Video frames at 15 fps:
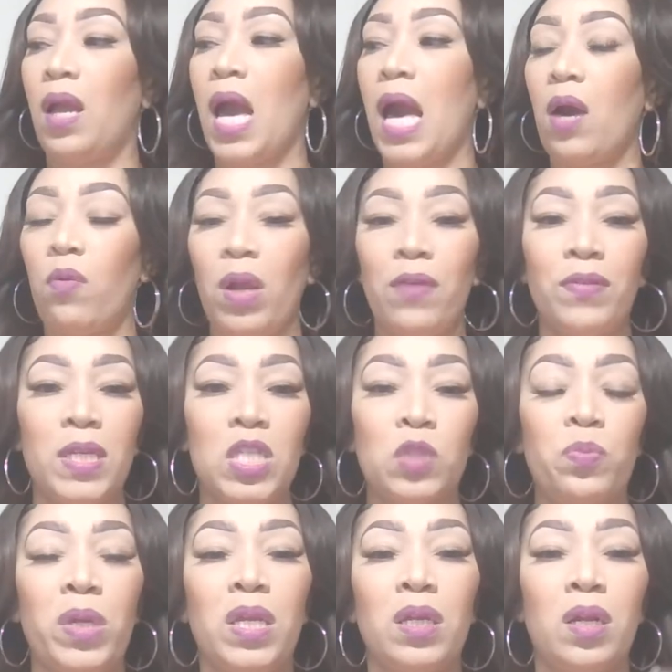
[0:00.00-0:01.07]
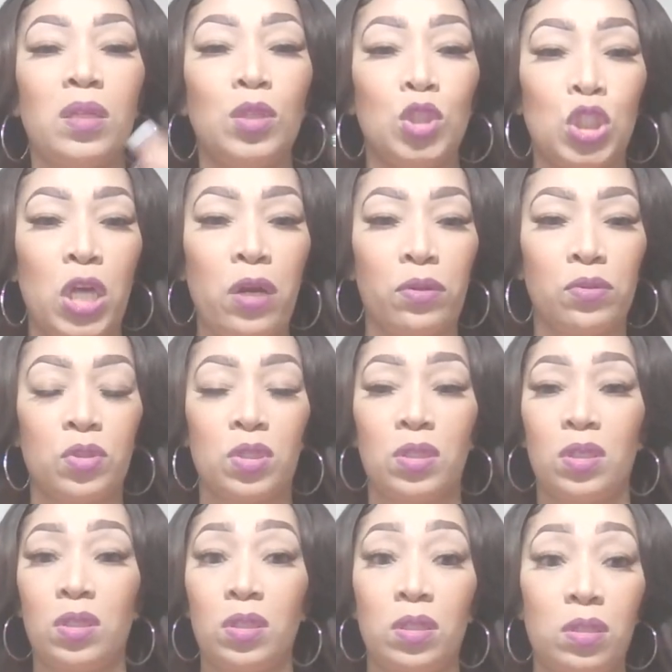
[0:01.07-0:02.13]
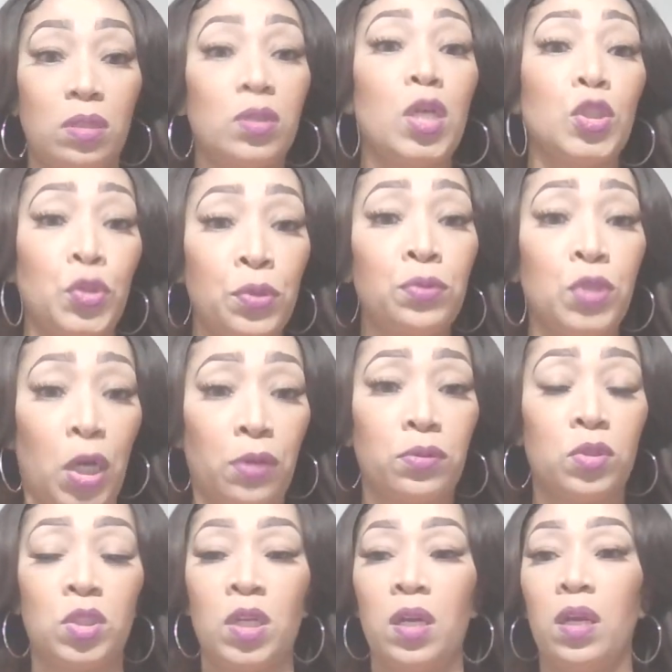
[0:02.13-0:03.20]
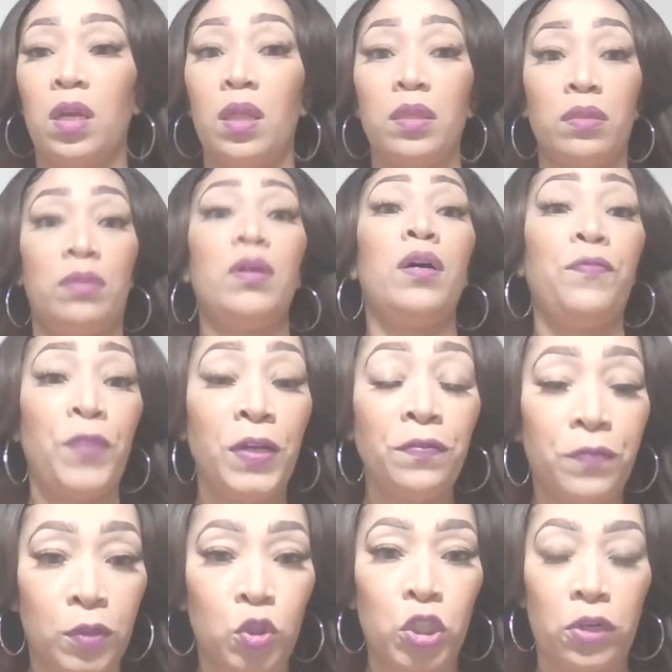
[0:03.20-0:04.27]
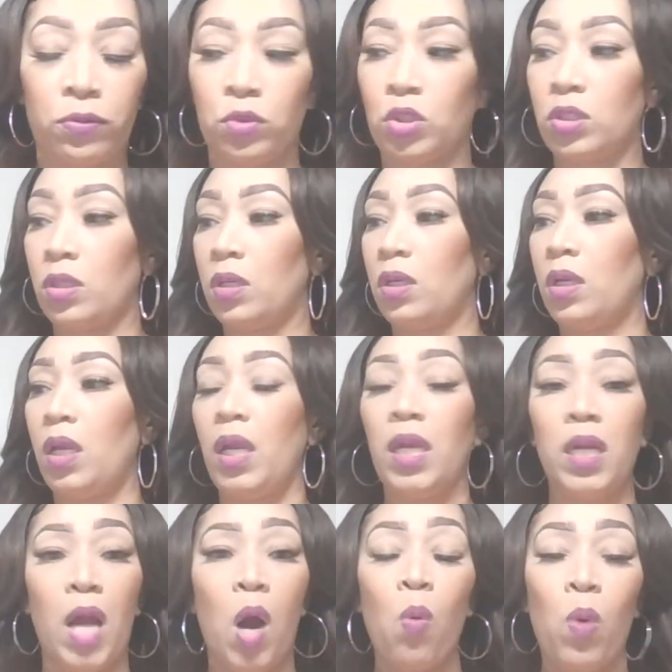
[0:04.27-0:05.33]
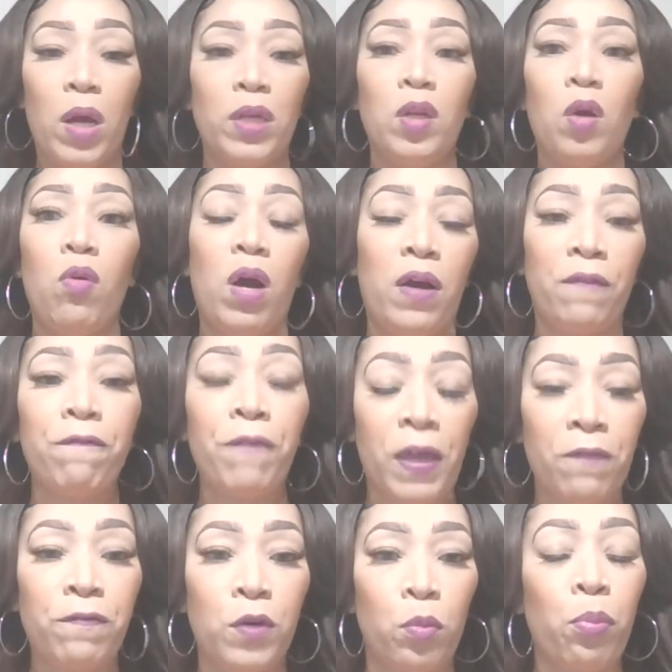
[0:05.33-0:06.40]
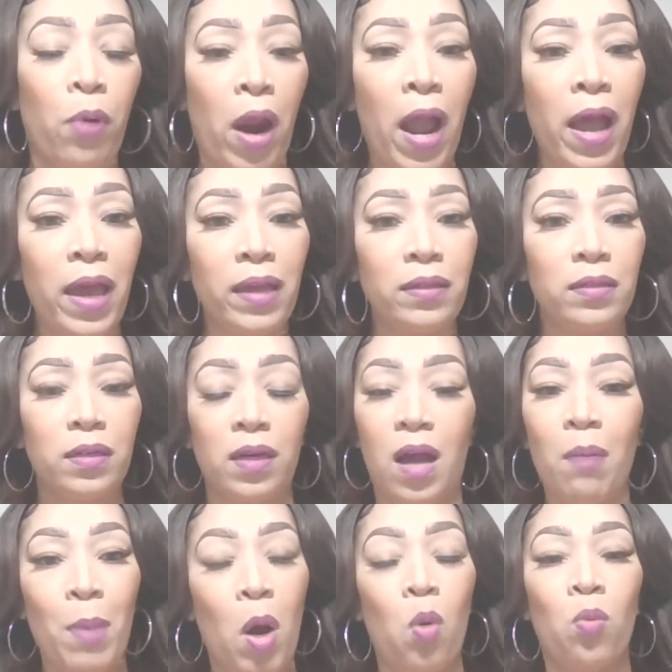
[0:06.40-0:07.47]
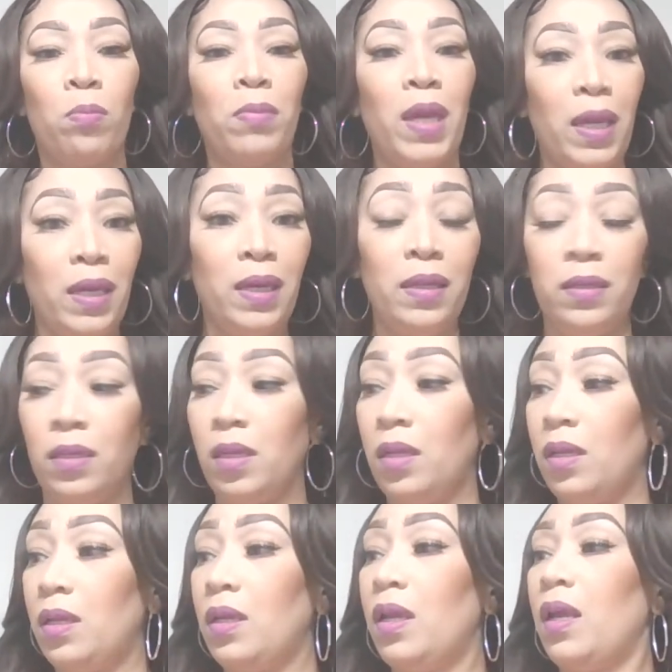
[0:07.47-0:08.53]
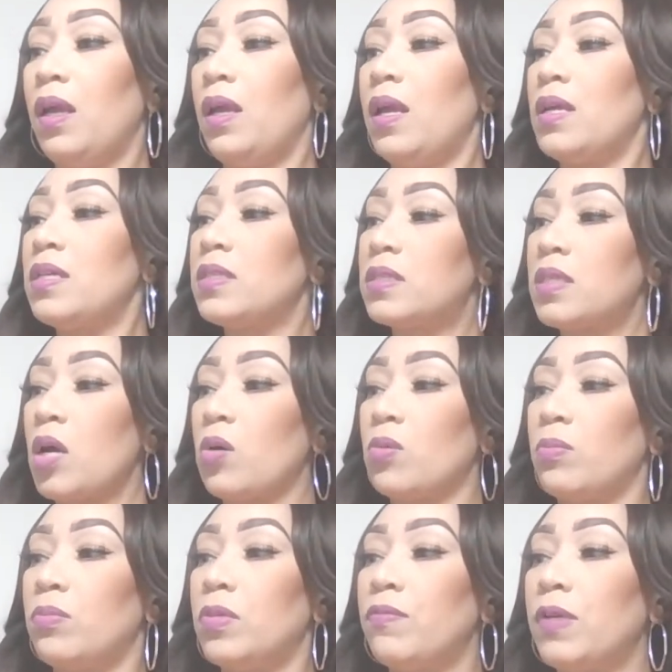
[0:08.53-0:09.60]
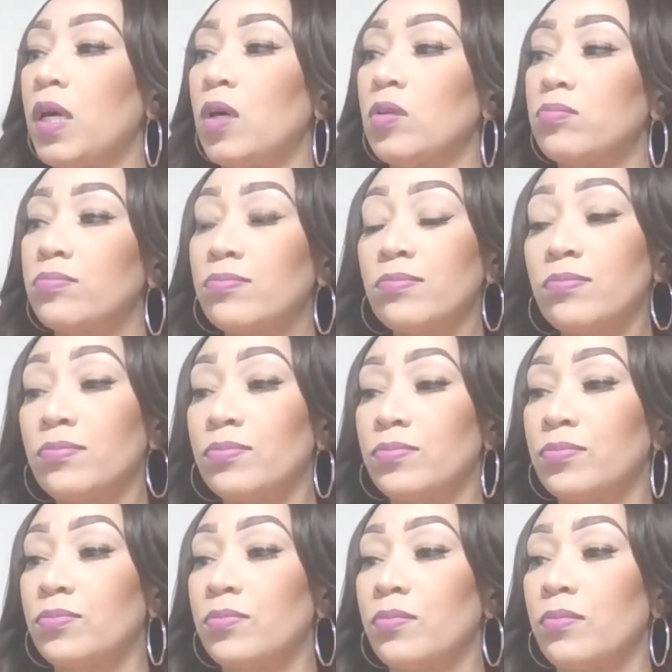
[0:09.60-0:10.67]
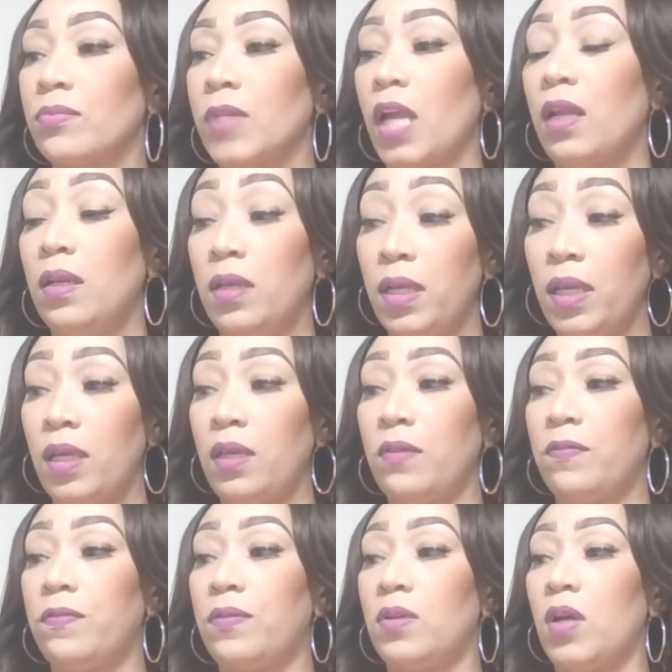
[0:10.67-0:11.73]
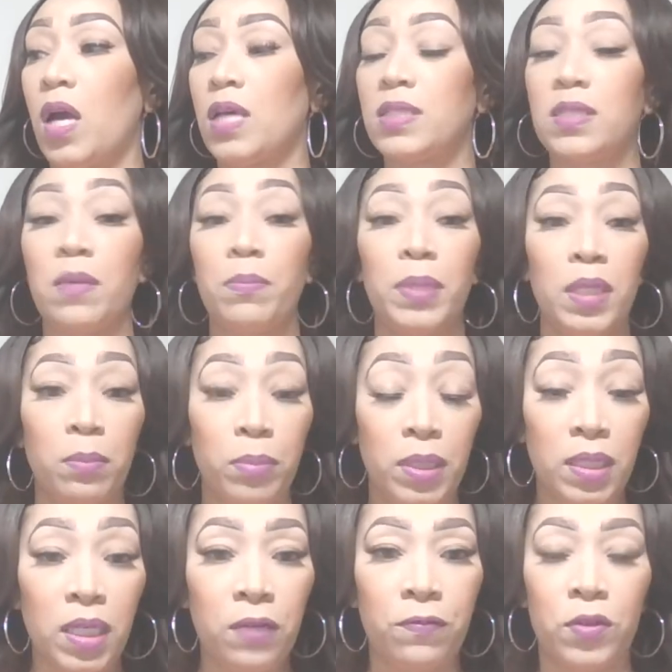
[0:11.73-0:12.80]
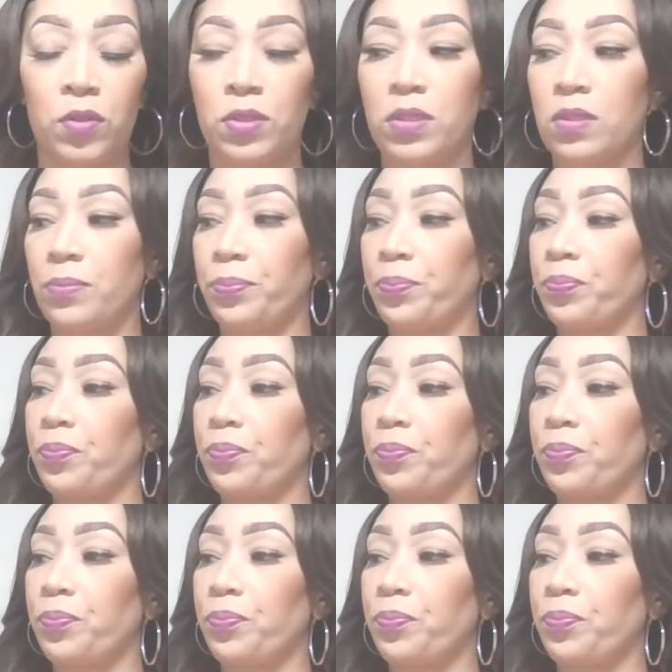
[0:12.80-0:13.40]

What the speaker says: However, he's speaking on the church, the true church, the faithful church. He don't want no unfaithful bride. Come on, man. And so, moving on. Leave, assembling believers.